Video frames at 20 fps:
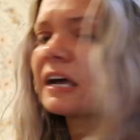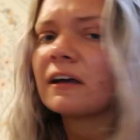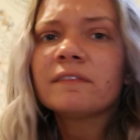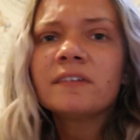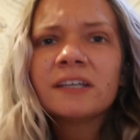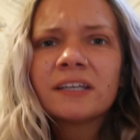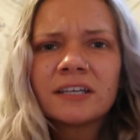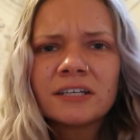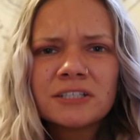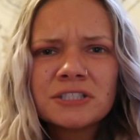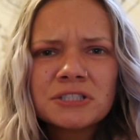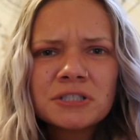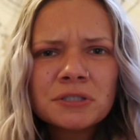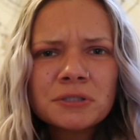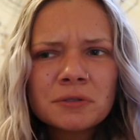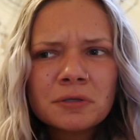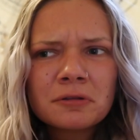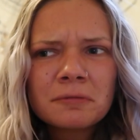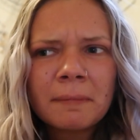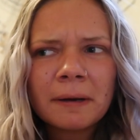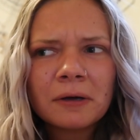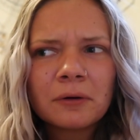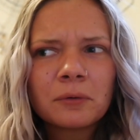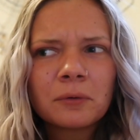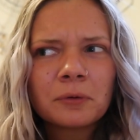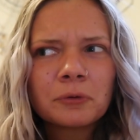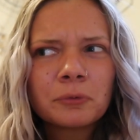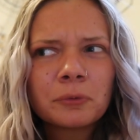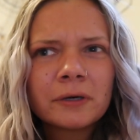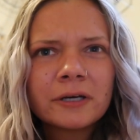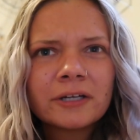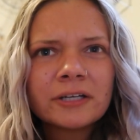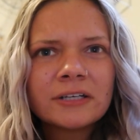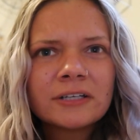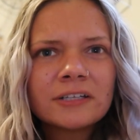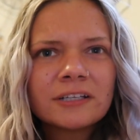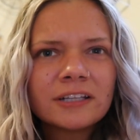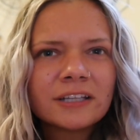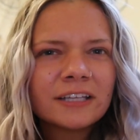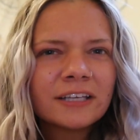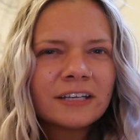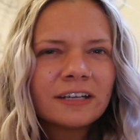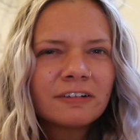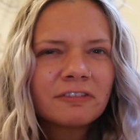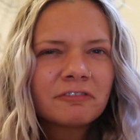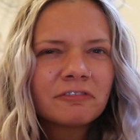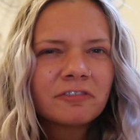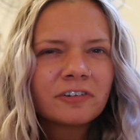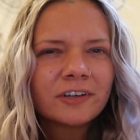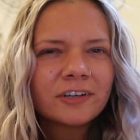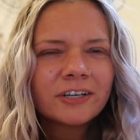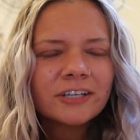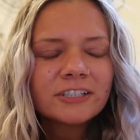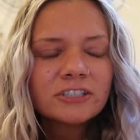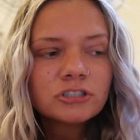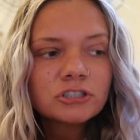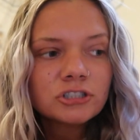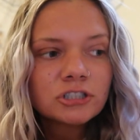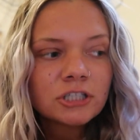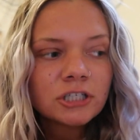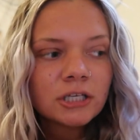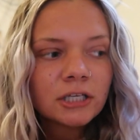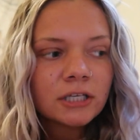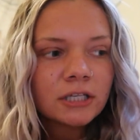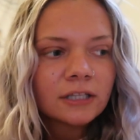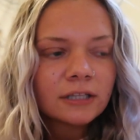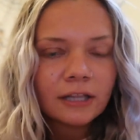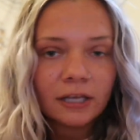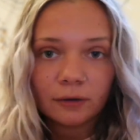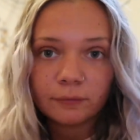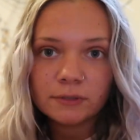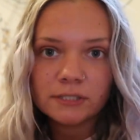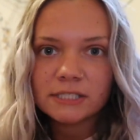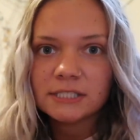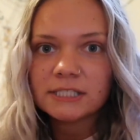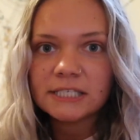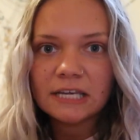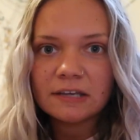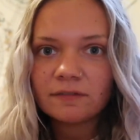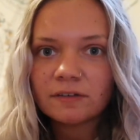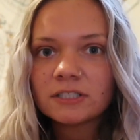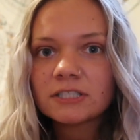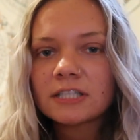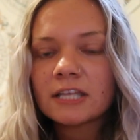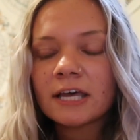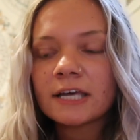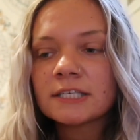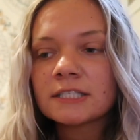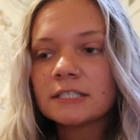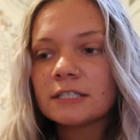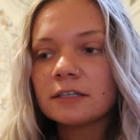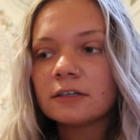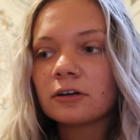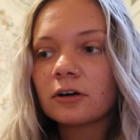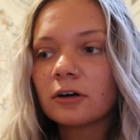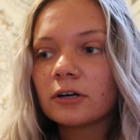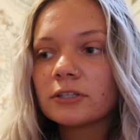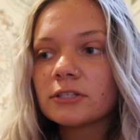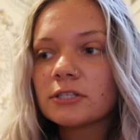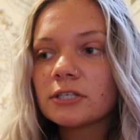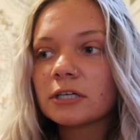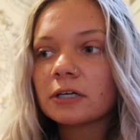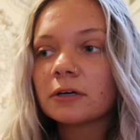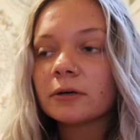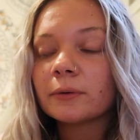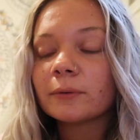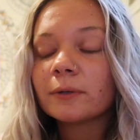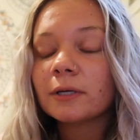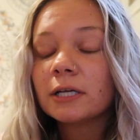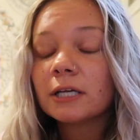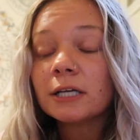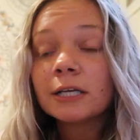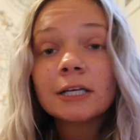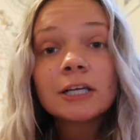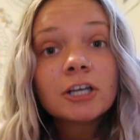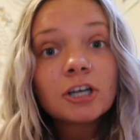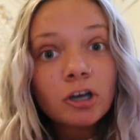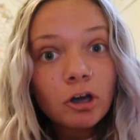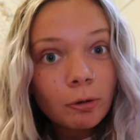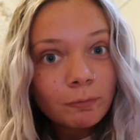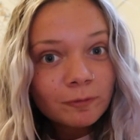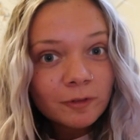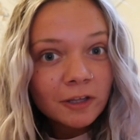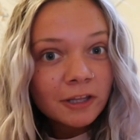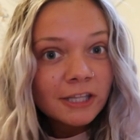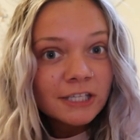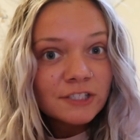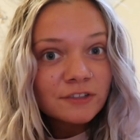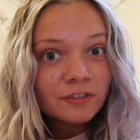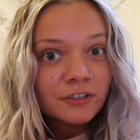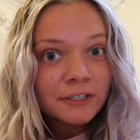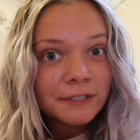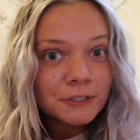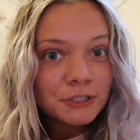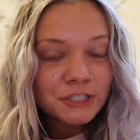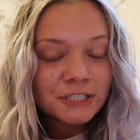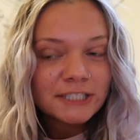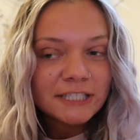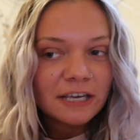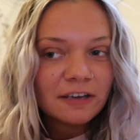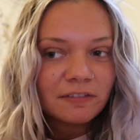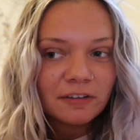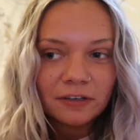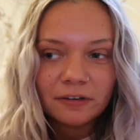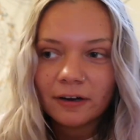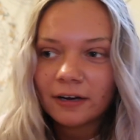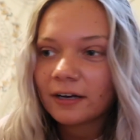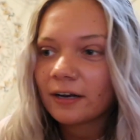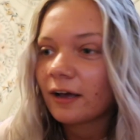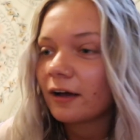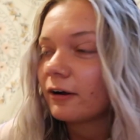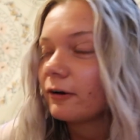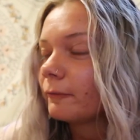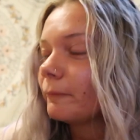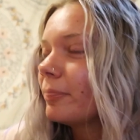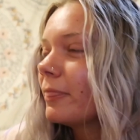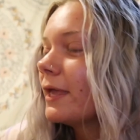having issues with my old one deleting footage. Like, it wasn't saving to the SD card, so hopefully this footage is saving right now.